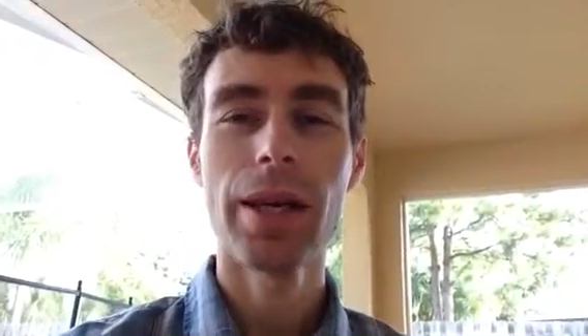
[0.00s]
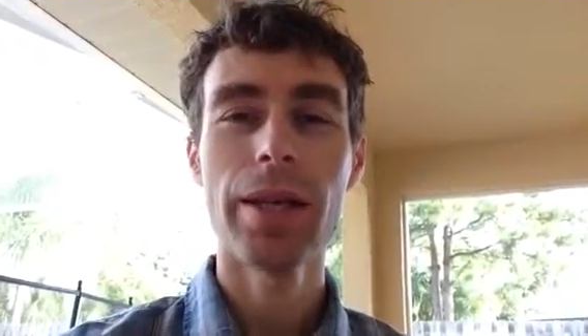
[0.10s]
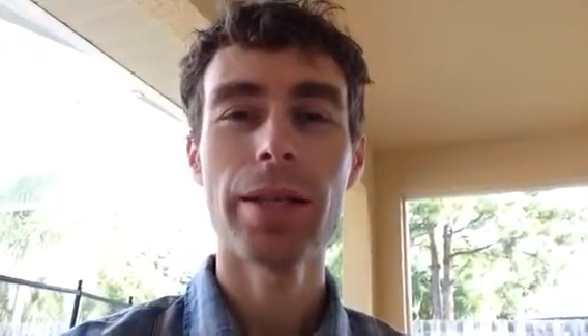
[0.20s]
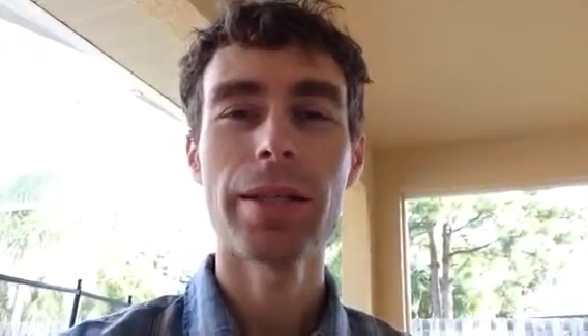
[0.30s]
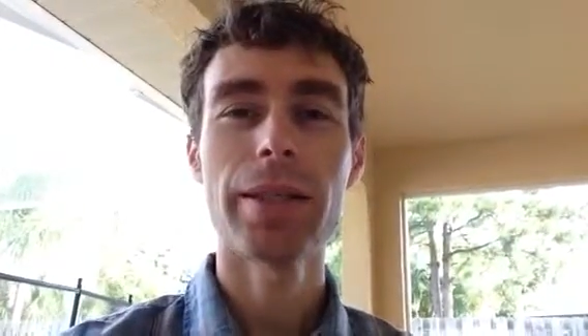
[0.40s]

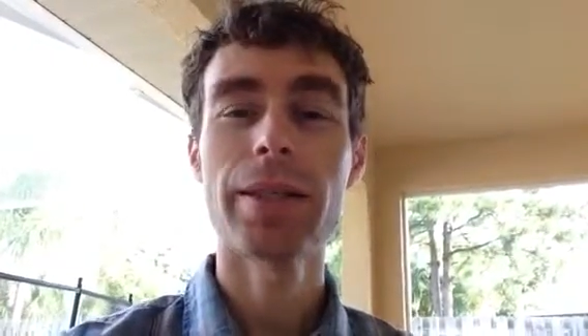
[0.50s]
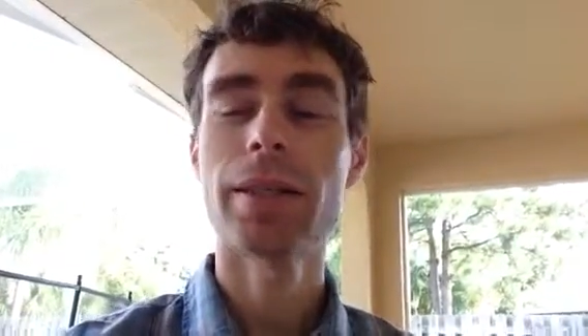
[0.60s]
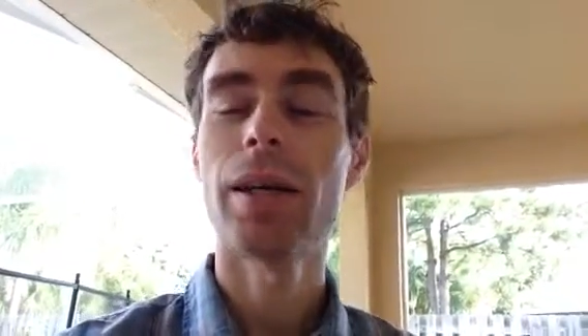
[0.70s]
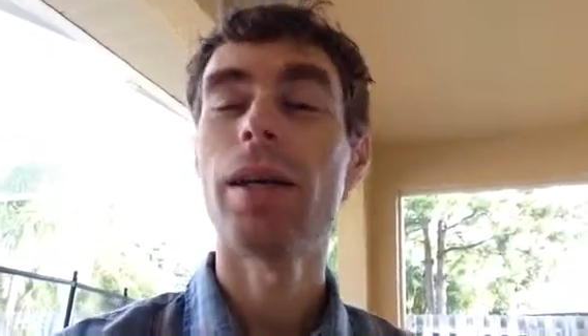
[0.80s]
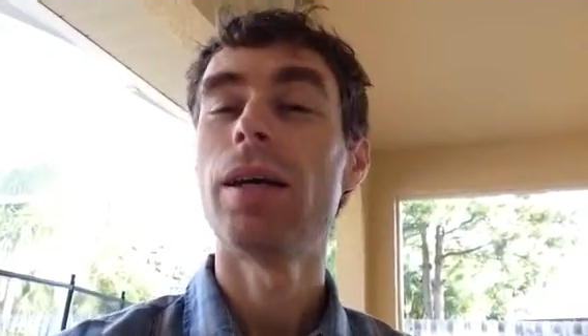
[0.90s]
Hey,
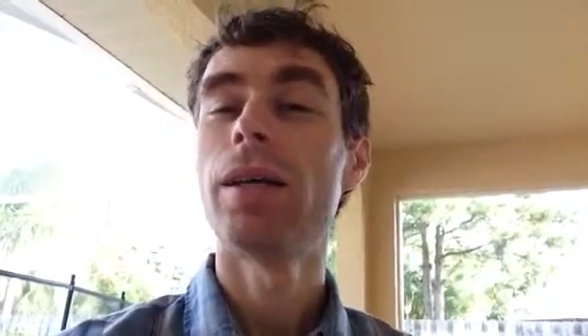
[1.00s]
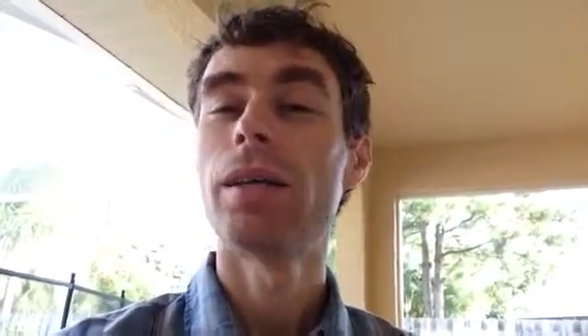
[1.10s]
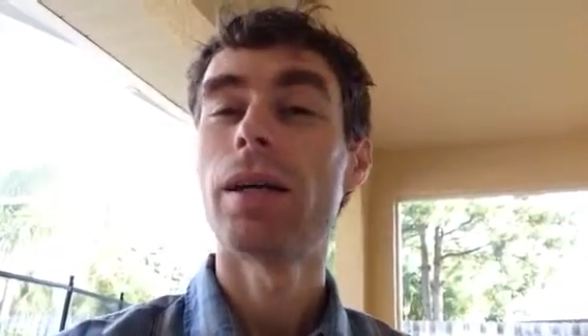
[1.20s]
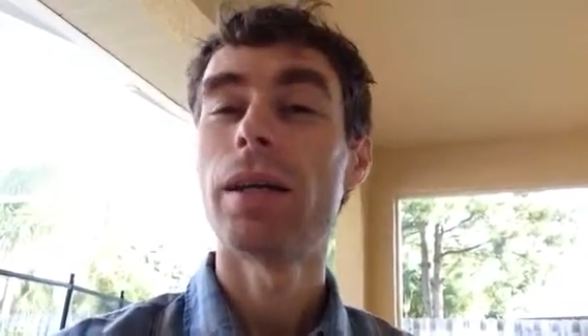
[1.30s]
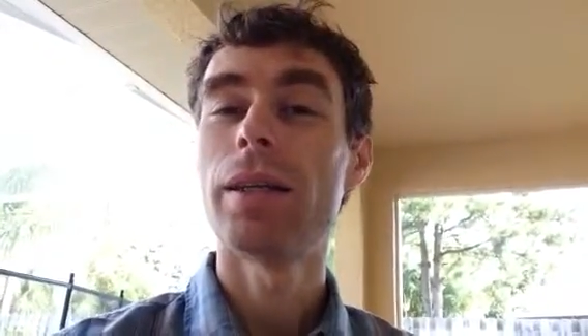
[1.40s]

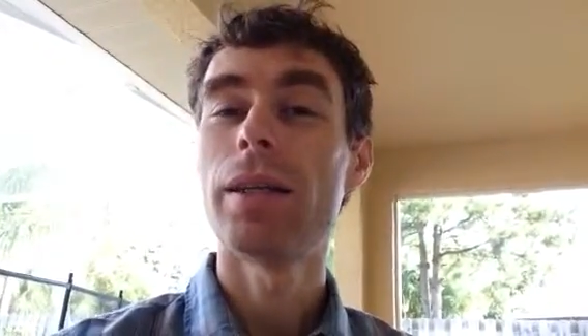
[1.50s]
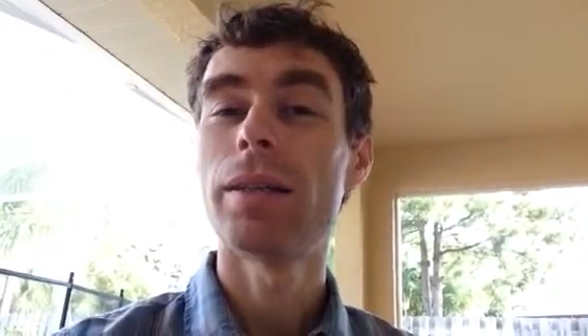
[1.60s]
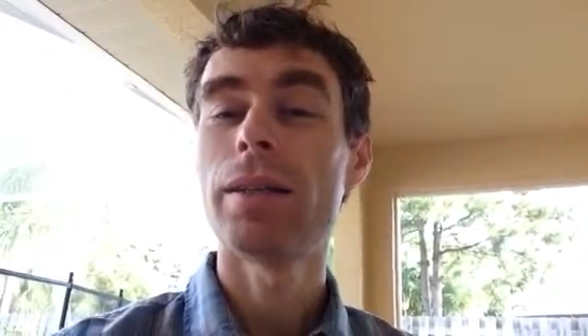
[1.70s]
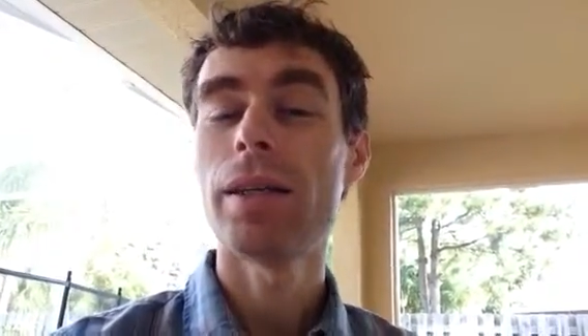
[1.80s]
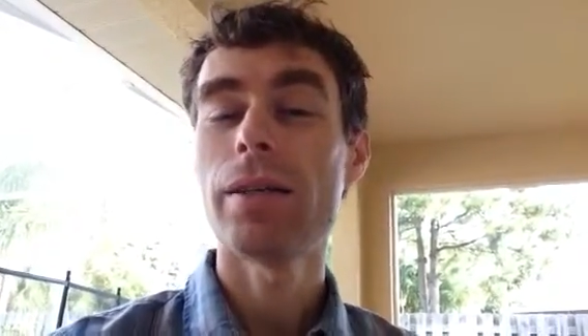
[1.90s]
Isis. The
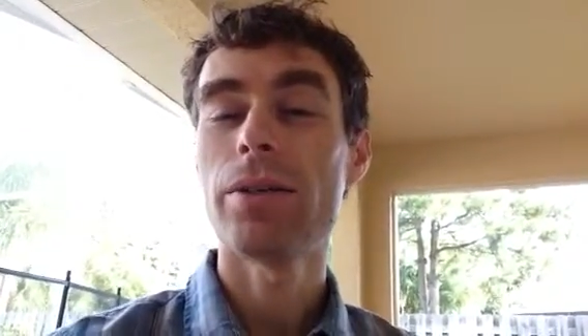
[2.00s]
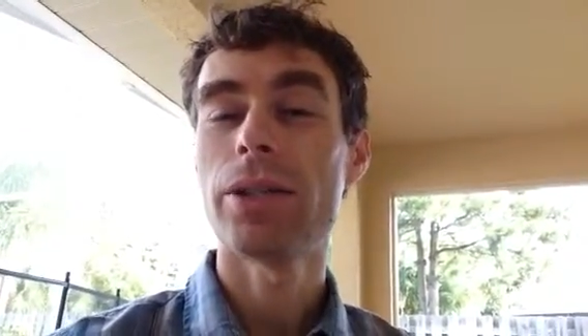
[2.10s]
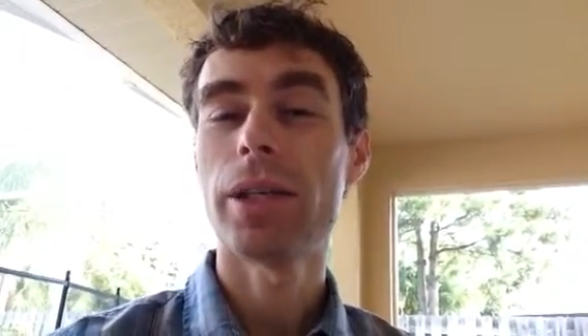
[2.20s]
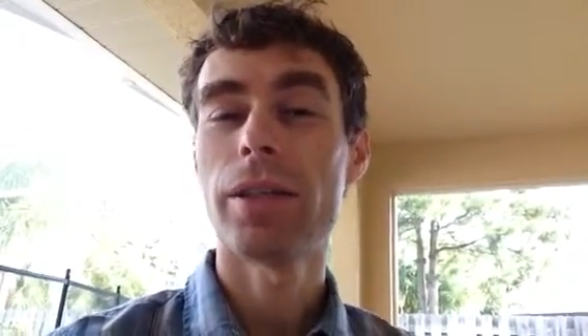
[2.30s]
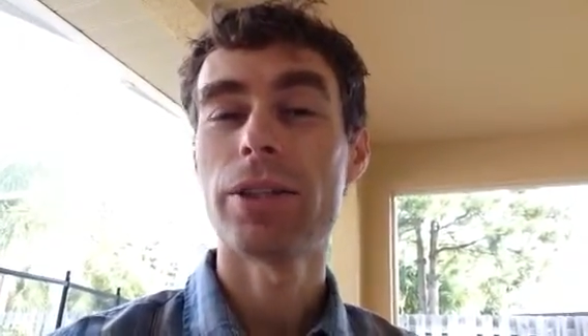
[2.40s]
other day you
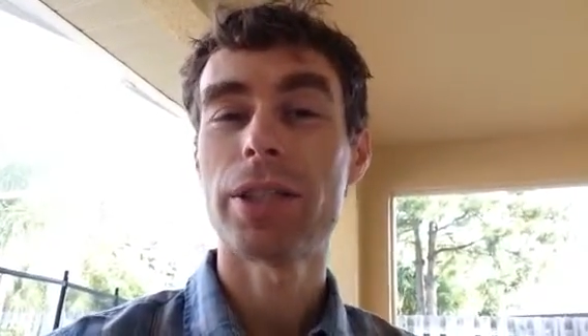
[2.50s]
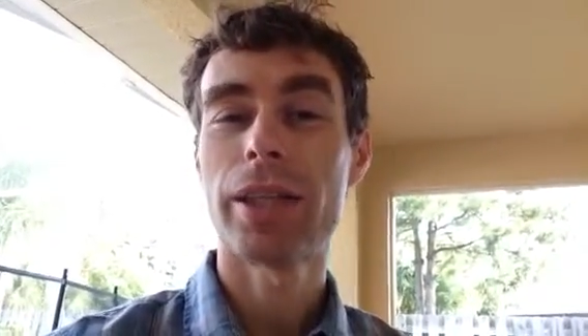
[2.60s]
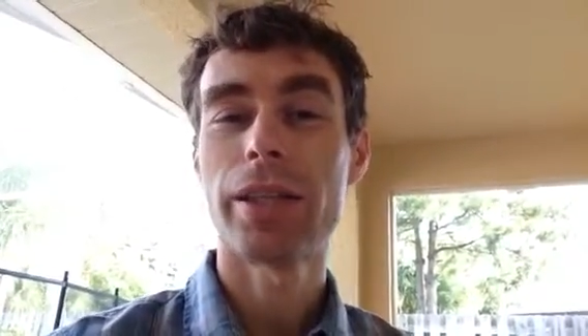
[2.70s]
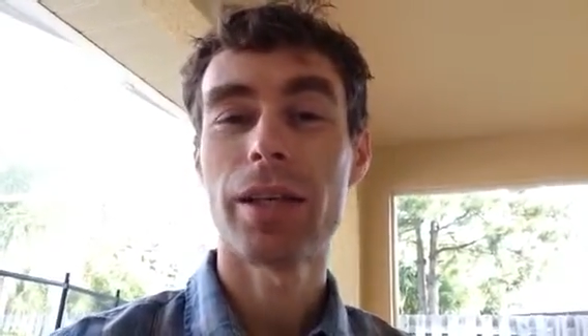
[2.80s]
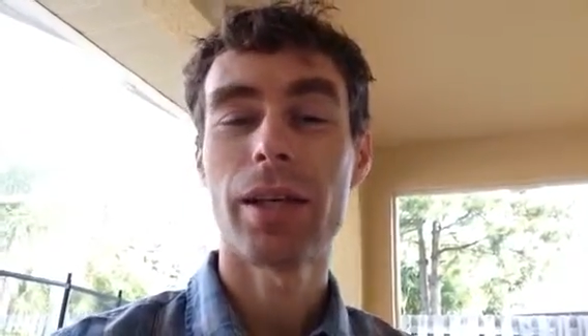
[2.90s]
challenged
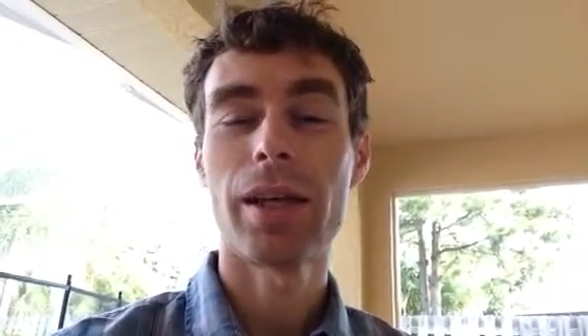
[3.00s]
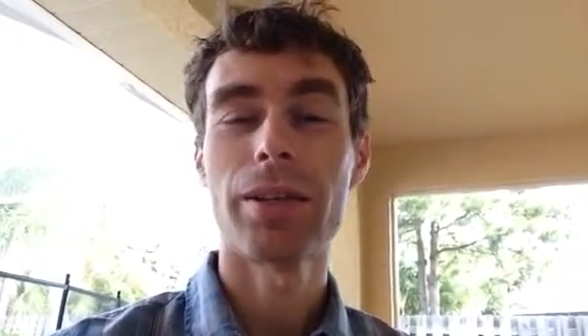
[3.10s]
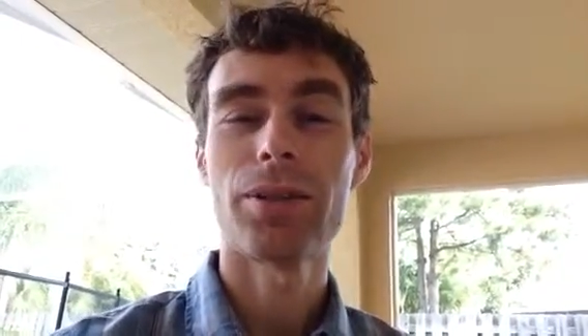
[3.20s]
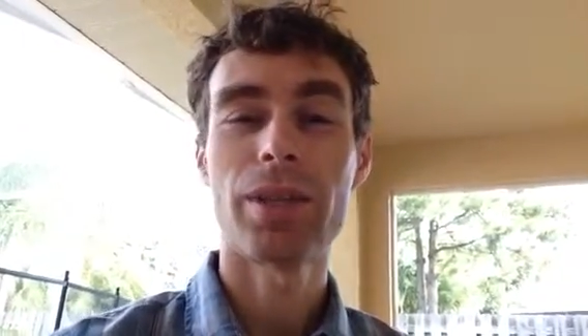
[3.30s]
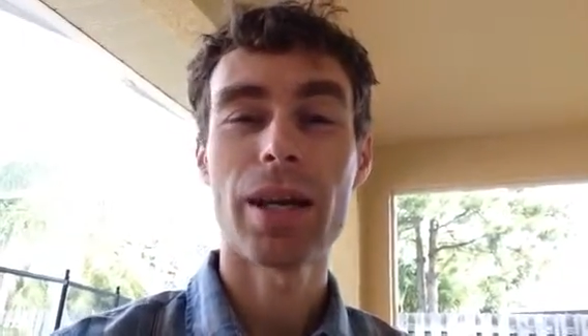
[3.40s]
Danielle and I
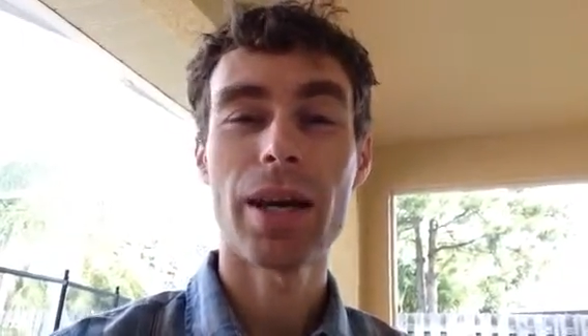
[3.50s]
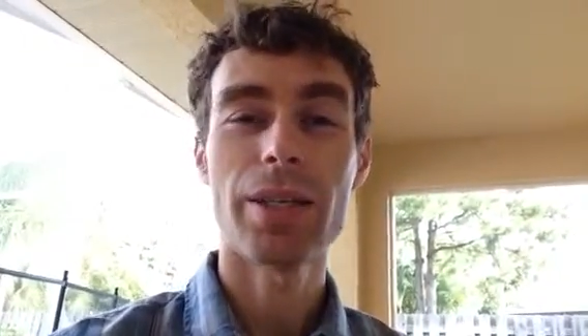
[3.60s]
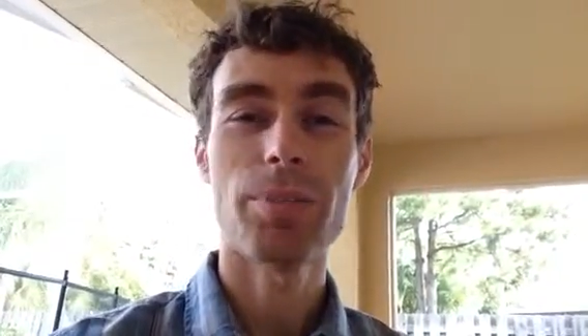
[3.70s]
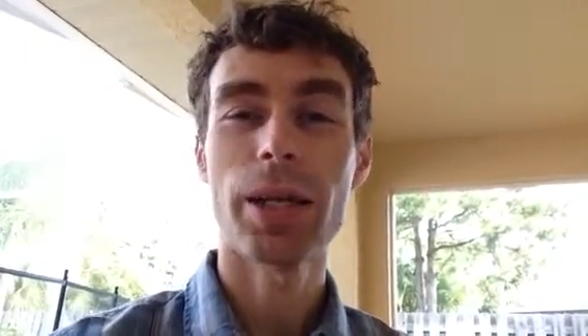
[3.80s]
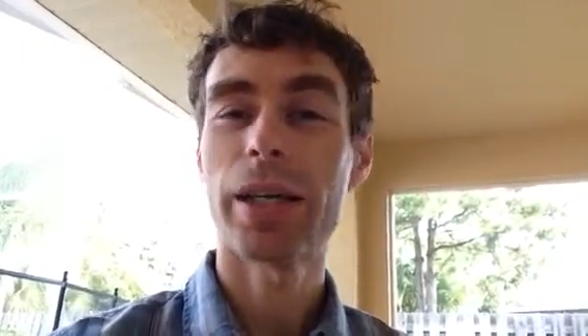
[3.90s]
to the
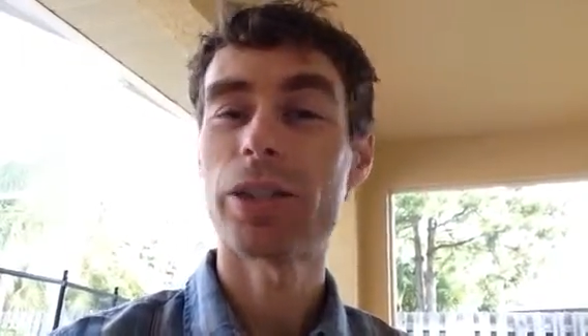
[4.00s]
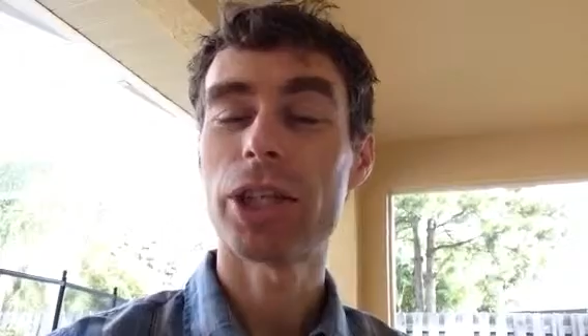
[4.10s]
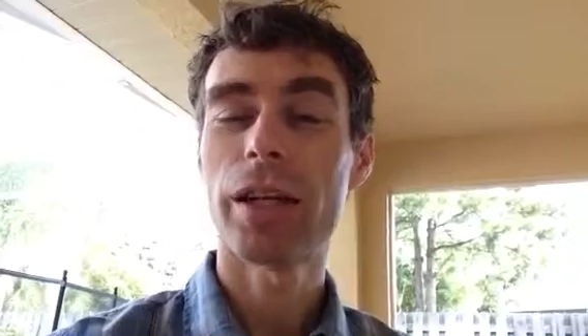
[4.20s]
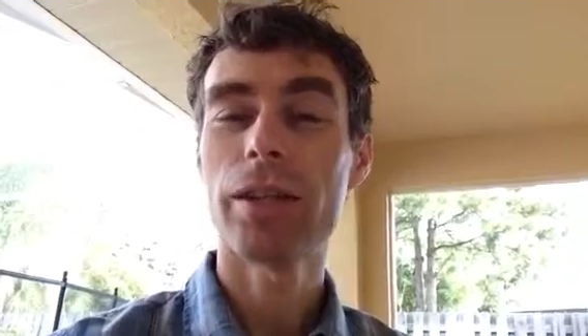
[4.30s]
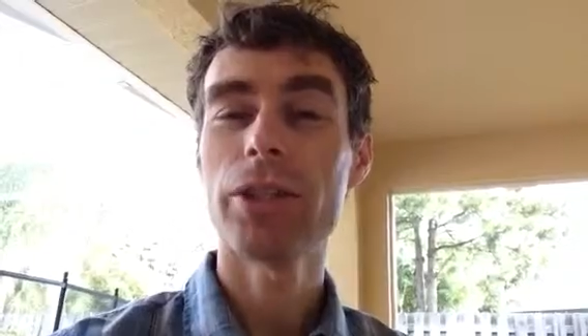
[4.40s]
Ice Bucket
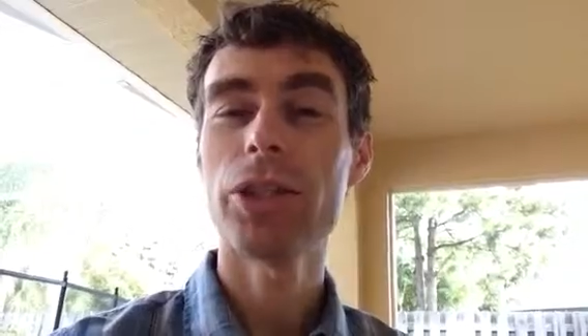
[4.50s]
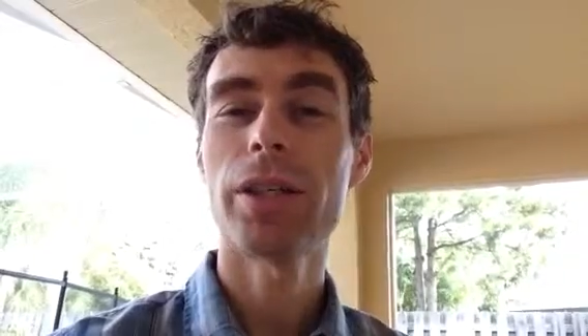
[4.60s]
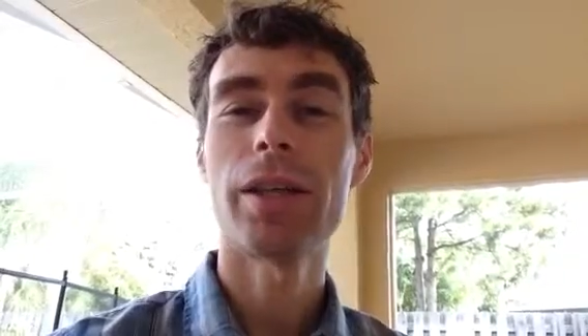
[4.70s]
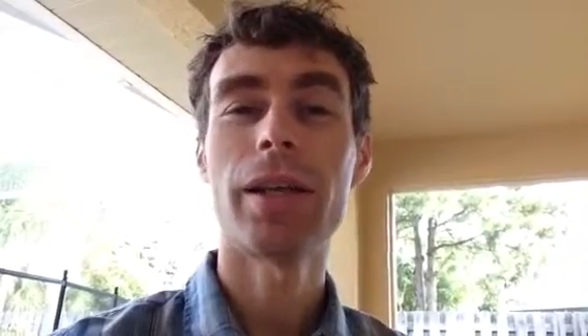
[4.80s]
Challenge,